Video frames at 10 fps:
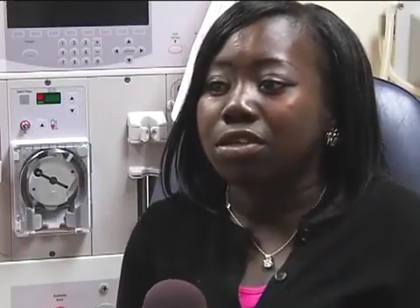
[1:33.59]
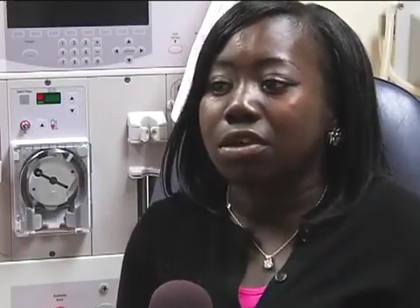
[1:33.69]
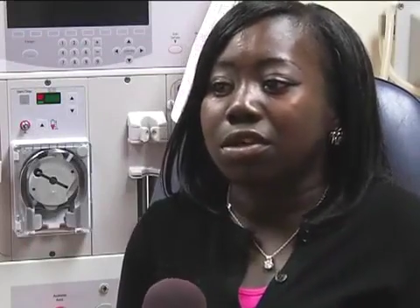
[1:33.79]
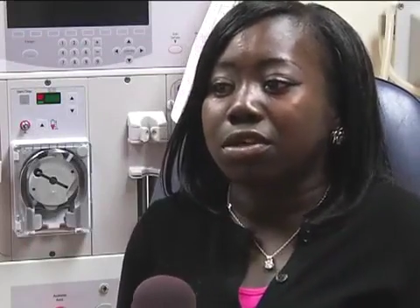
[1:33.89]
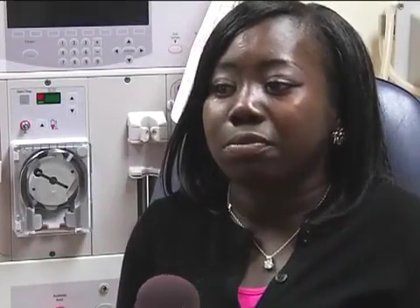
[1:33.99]

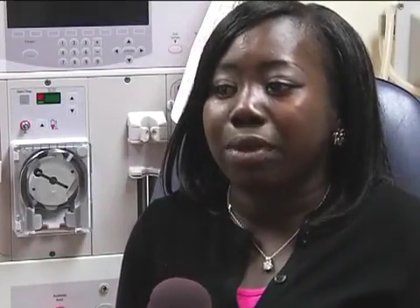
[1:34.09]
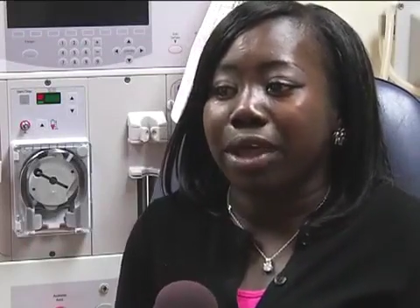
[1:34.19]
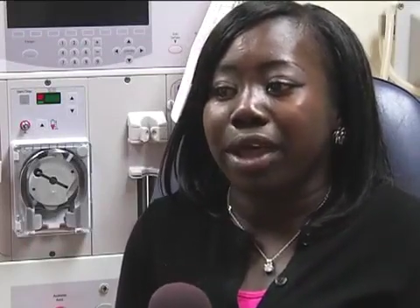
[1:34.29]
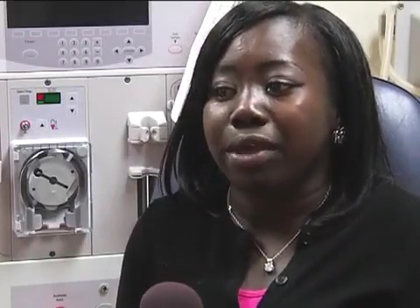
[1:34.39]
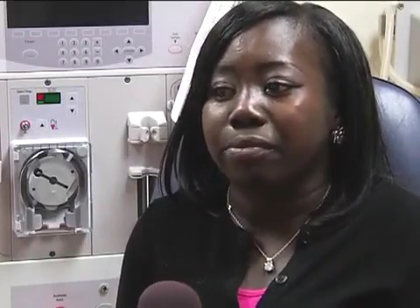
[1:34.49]
to go to
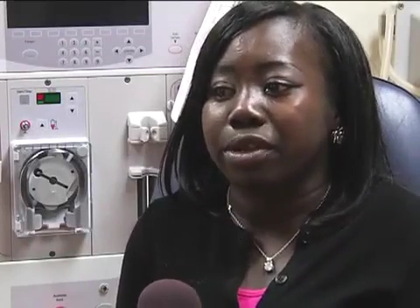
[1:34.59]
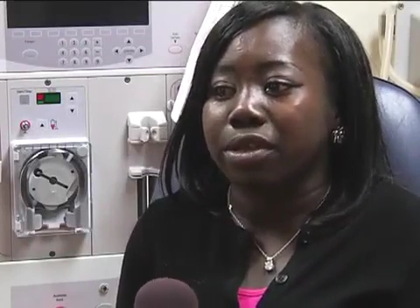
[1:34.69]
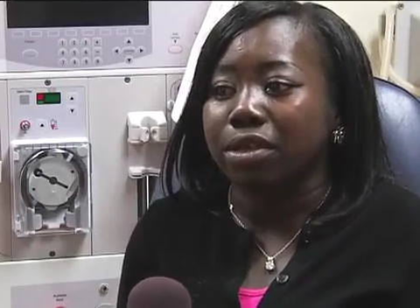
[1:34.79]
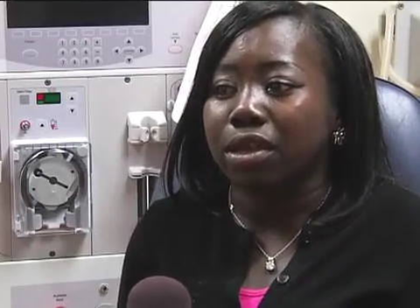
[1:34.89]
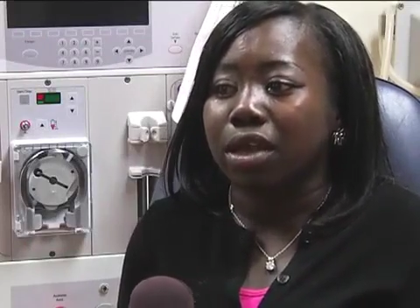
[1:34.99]

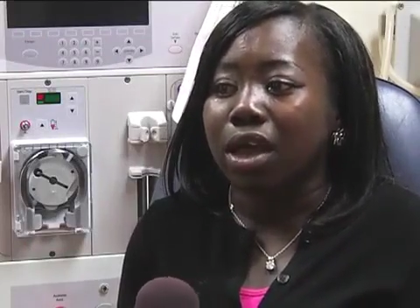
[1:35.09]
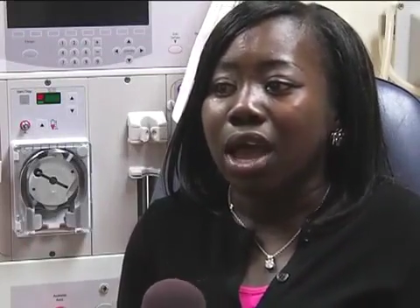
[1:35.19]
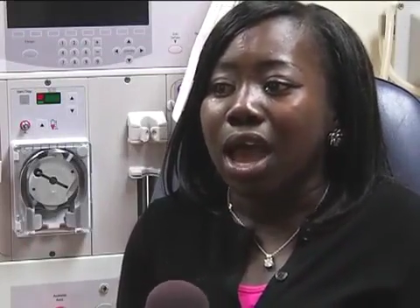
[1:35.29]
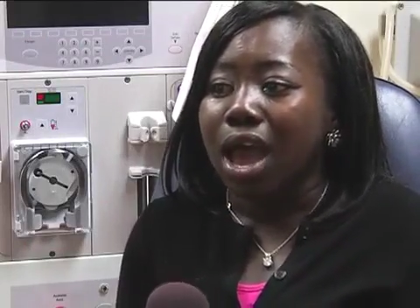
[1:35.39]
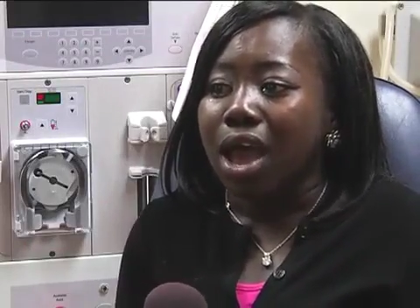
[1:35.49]
Miami.
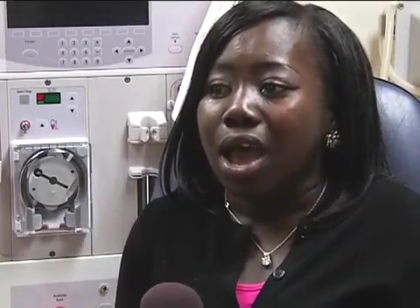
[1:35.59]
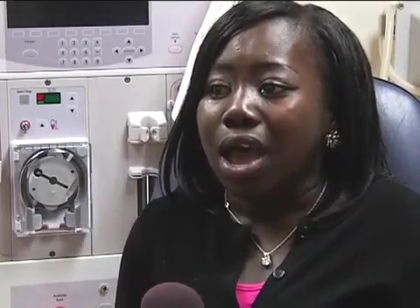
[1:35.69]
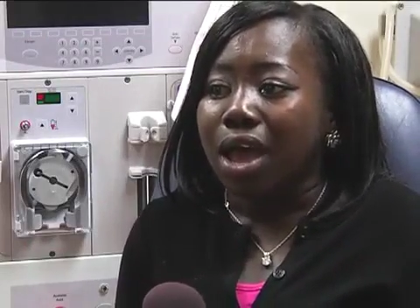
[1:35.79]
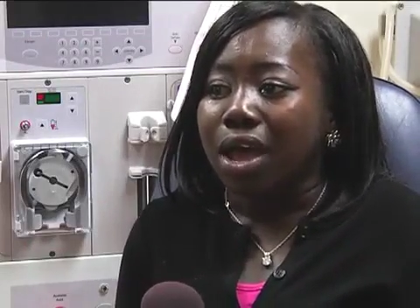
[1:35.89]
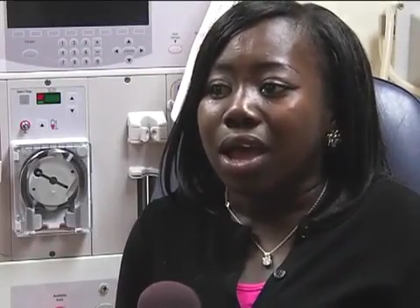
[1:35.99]

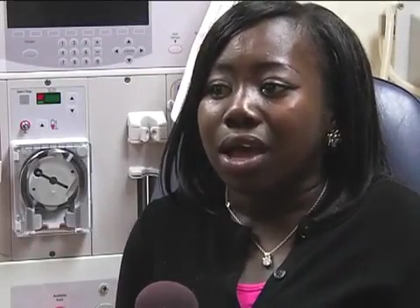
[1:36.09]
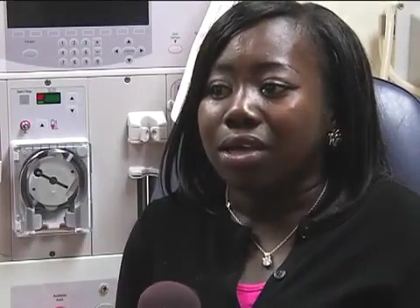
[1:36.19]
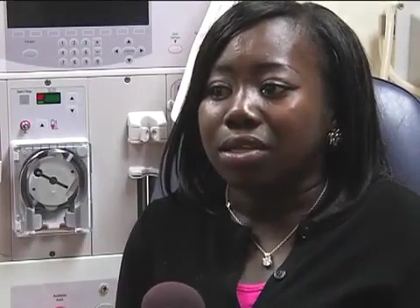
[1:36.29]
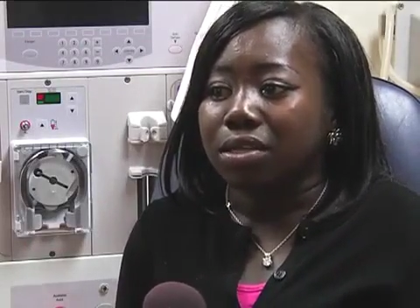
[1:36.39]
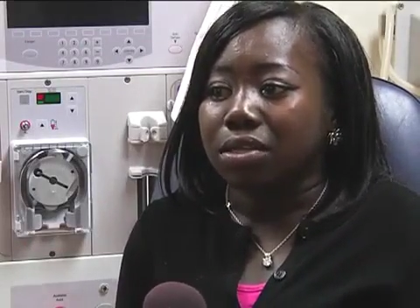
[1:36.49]

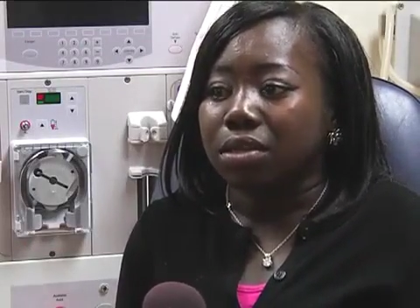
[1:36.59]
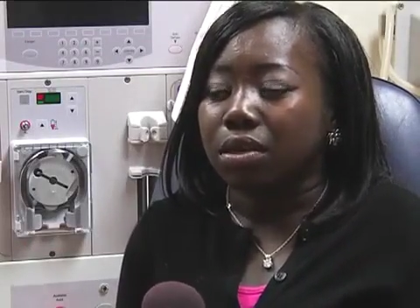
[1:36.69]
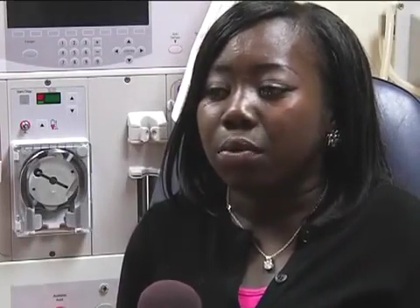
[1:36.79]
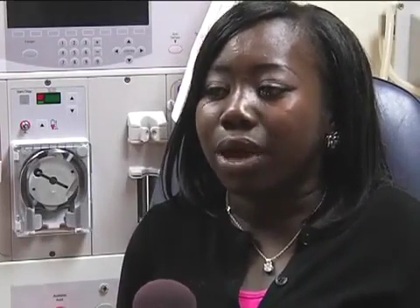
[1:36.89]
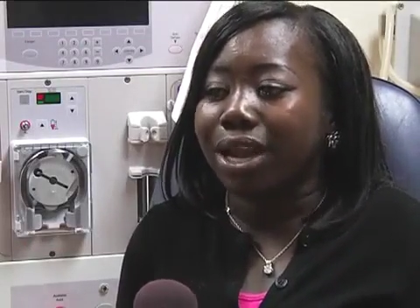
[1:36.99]
And
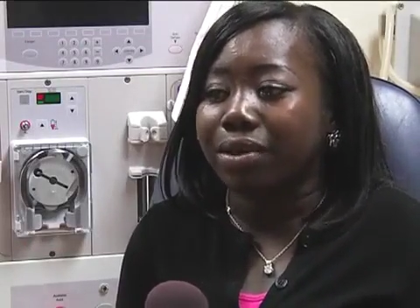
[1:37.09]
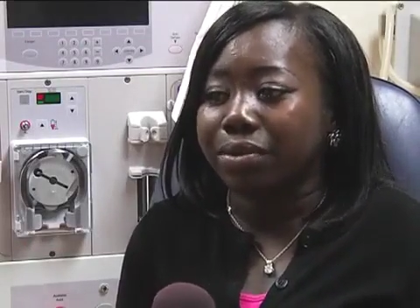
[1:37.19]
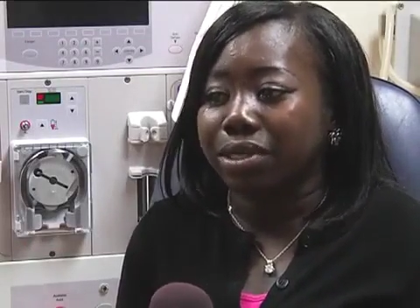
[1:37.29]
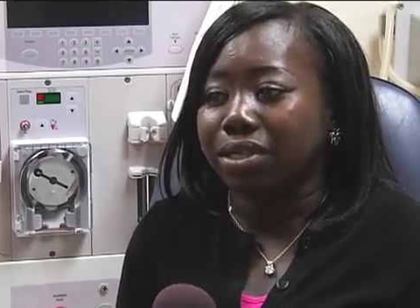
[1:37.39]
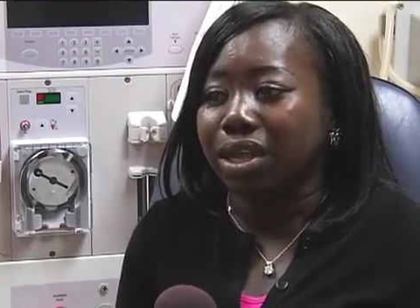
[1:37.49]
while I
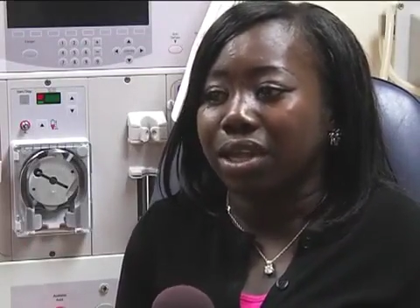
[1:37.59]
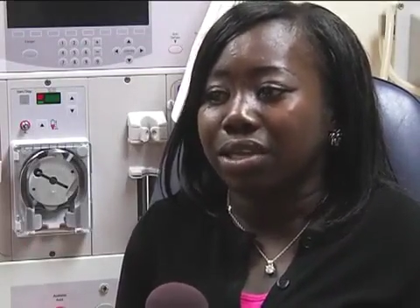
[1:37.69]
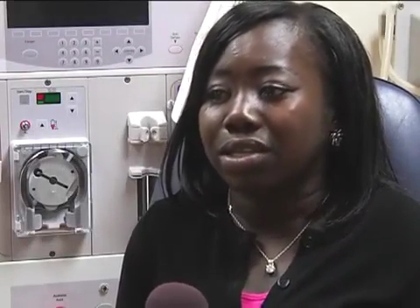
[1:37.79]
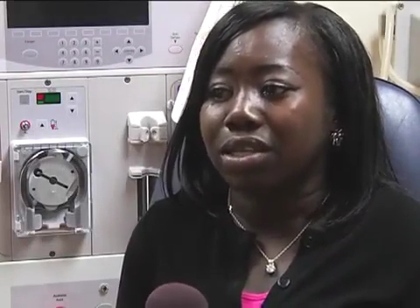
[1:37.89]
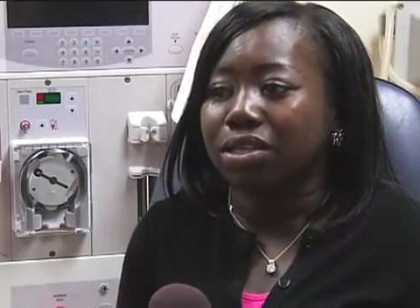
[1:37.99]
was
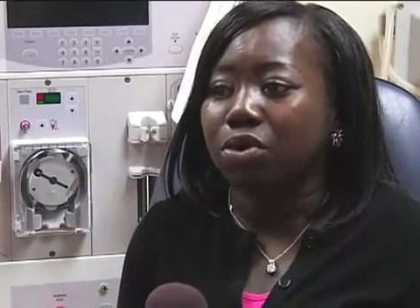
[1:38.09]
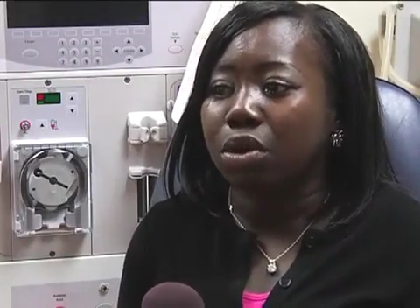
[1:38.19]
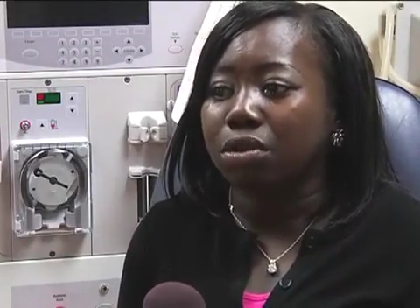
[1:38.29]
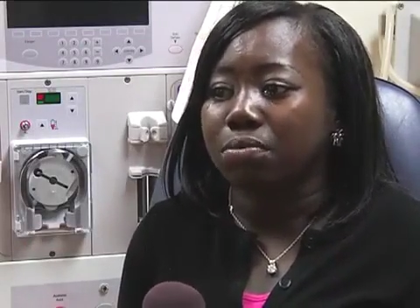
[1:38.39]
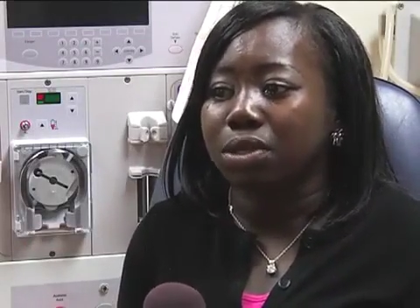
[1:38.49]
there, they
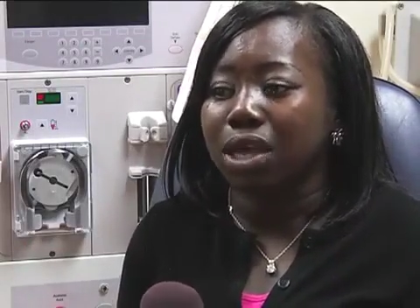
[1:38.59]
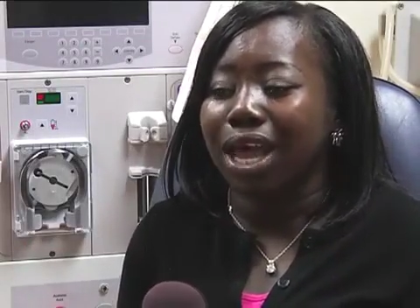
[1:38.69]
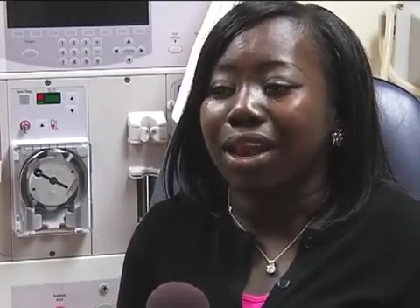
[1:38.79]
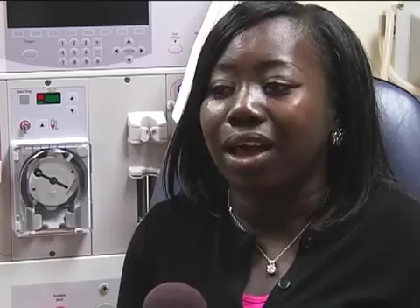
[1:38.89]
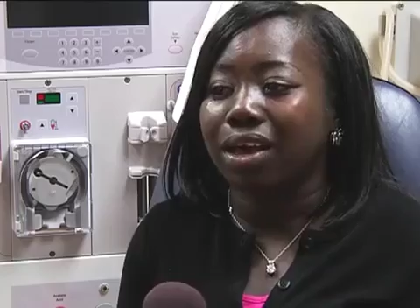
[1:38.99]
told me
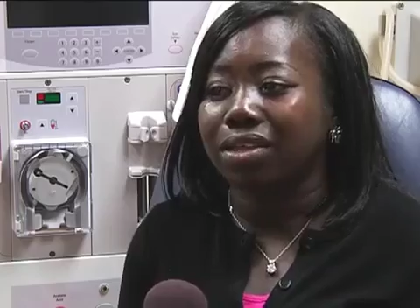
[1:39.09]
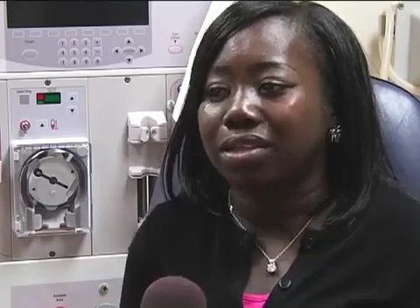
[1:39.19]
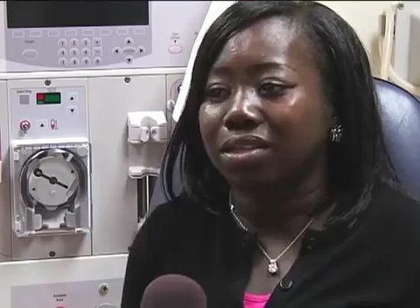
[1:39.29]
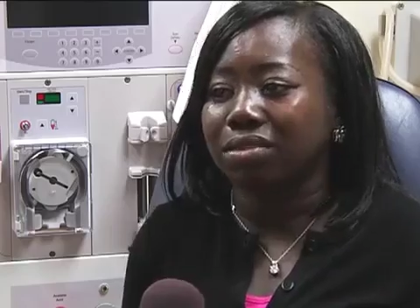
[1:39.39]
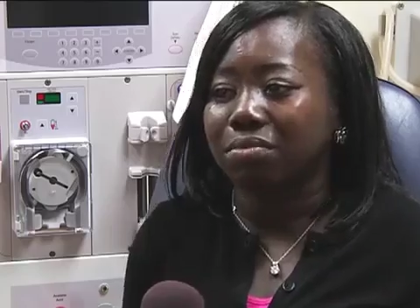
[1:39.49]
I
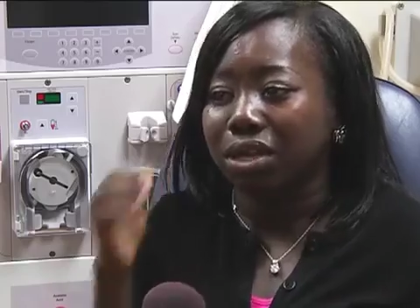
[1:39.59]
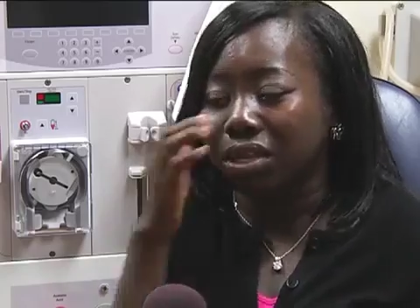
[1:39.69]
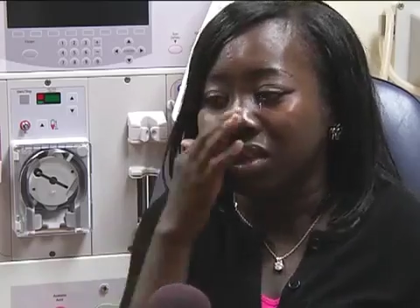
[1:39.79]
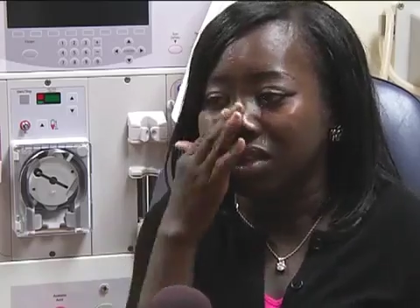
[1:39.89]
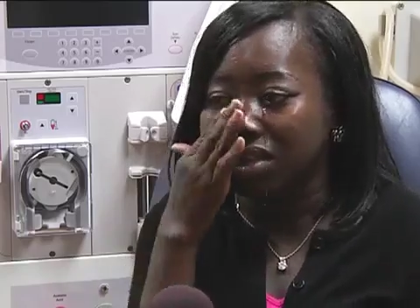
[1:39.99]
lost my
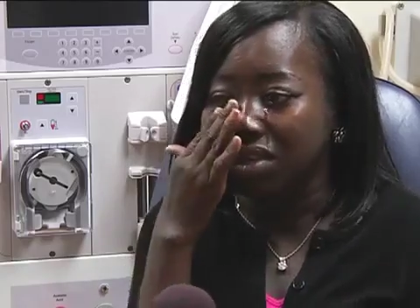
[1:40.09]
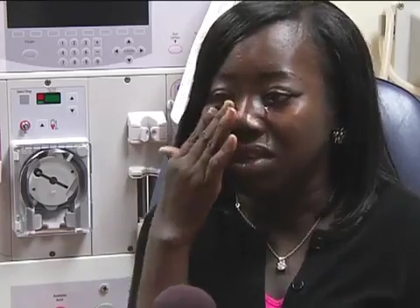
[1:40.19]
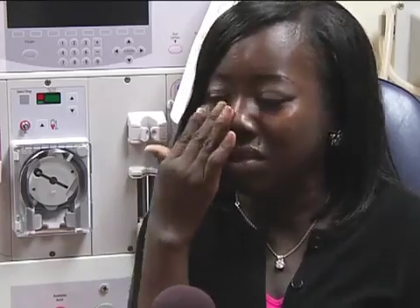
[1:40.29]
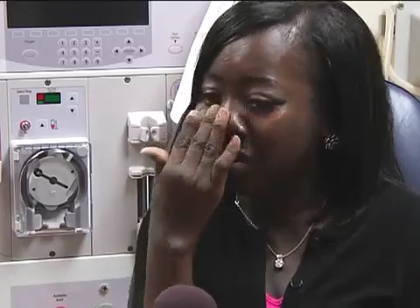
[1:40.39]
kidney.